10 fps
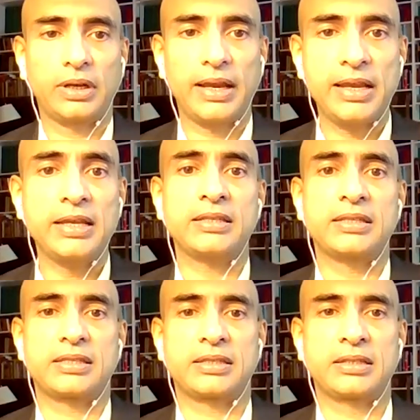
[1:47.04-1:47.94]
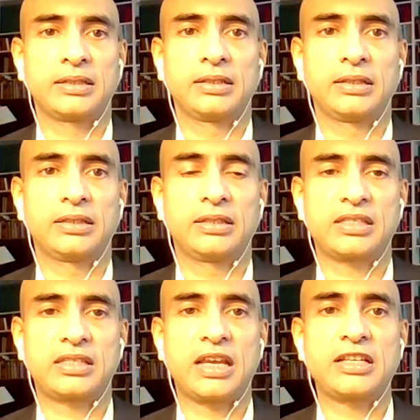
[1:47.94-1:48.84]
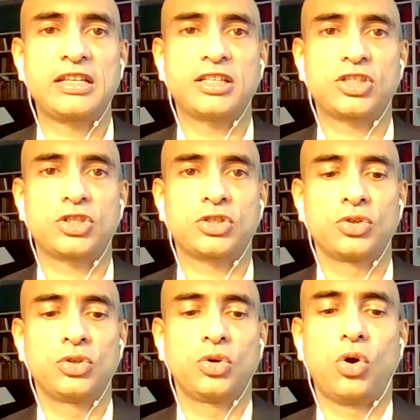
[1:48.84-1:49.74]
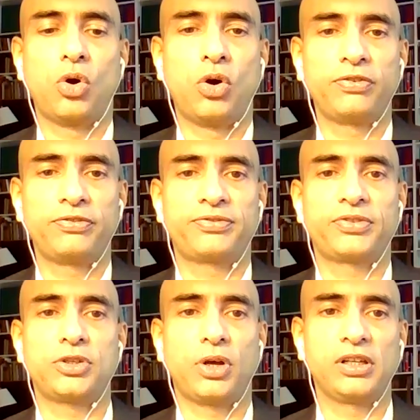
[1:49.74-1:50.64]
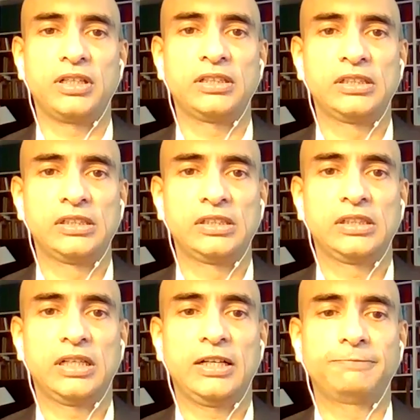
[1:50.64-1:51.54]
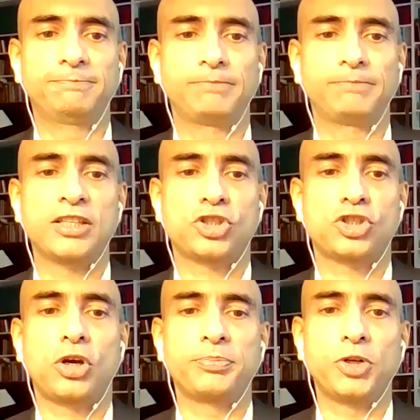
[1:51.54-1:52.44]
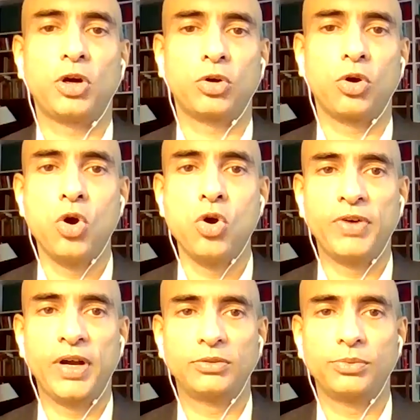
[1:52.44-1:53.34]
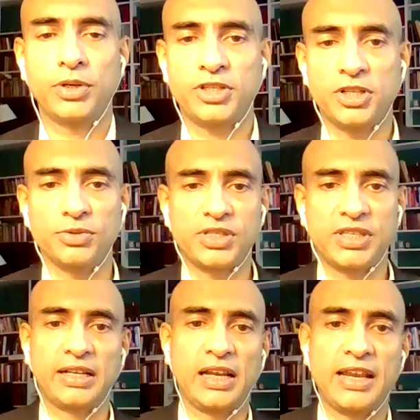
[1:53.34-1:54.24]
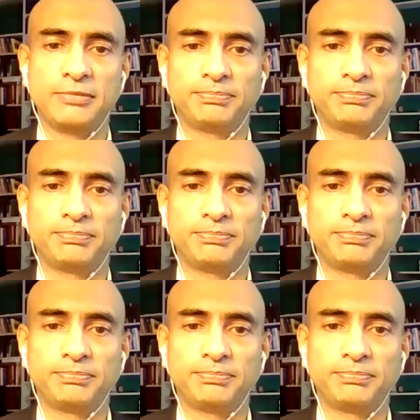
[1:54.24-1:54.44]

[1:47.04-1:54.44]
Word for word: is the status of the dollar um, as top dog over? What do you say, Glenn?